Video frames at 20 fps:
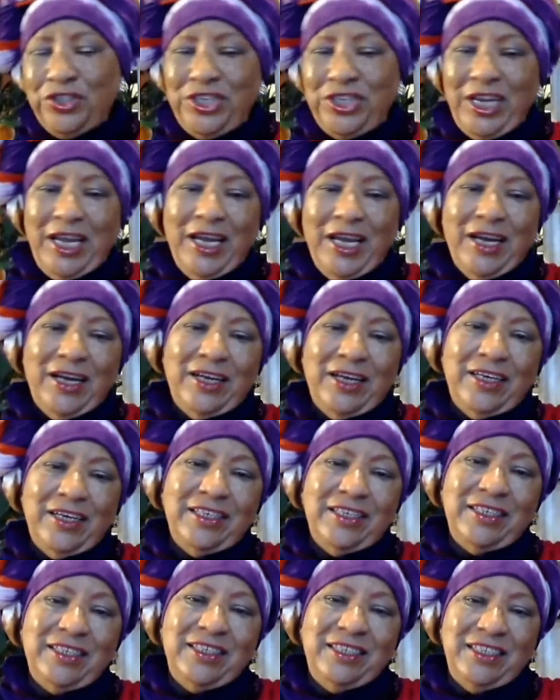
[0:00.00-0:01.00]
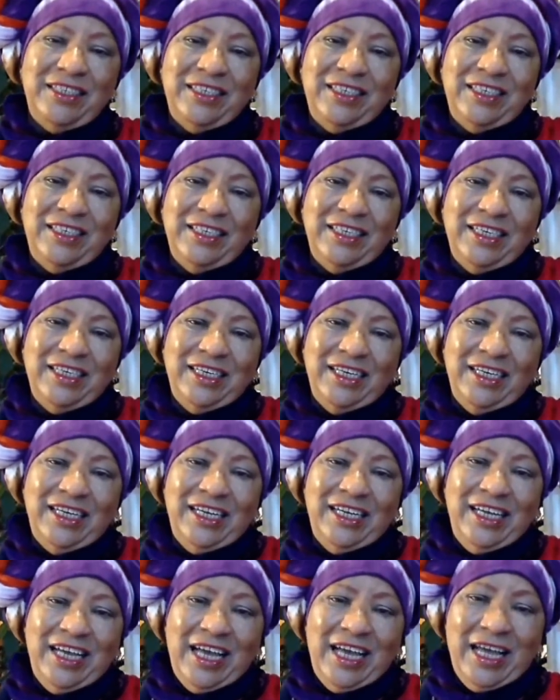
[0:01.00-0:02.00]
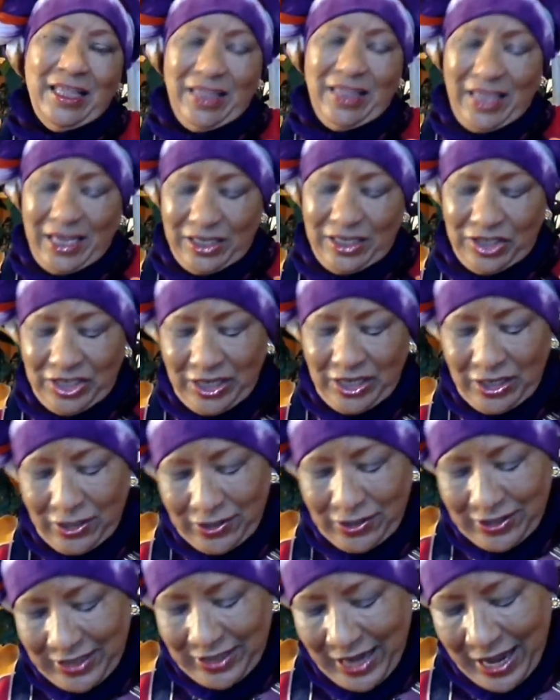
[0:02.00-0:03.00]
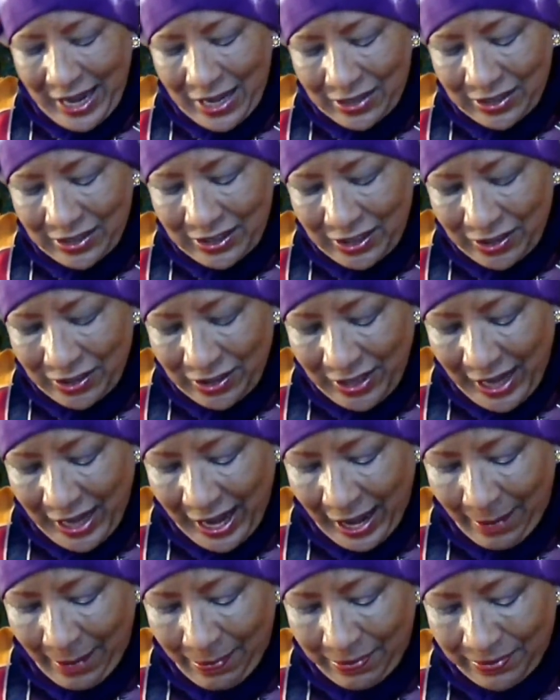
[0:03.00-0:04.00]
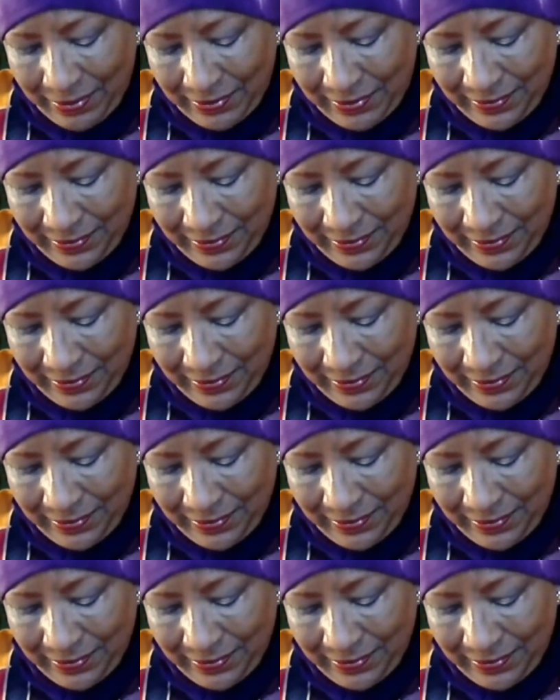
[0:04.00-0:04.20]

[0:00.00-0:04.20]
chair, and then she looked down in her lap.